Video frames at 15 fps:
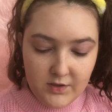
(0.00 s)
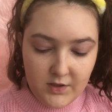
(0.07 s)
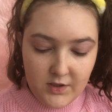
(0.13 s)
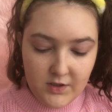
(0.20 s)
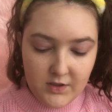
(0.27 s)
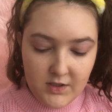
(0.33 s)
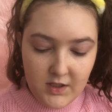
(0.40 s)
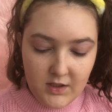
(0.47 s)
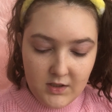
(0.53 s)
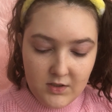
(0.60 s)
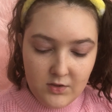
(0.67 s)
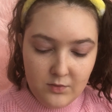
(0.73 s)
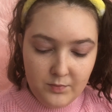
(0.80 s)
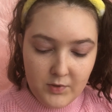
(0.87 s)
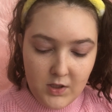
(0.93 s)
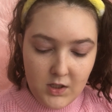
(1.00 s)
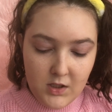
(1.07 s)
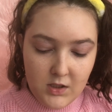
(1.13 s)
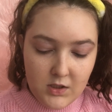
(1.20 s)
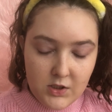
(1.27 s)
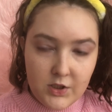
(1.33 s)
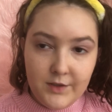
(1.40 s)
So I just take this little
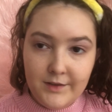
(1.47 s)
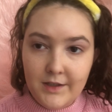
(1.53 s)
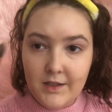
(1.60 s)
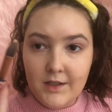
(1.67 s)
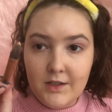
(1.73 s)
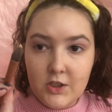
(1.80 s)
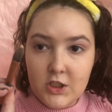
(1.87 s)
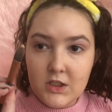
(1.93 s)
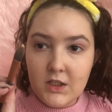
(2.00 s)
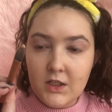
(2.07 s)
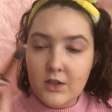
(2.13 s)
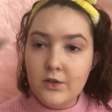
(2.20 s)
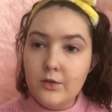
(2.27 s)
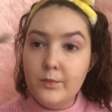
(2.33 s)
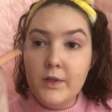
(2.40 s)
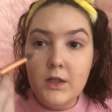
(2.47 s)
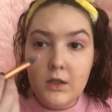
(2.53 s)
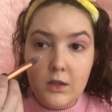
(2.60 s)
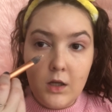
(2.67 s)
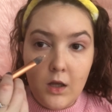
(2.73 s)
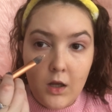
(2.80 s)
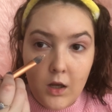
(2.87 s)
brush, just a little bit,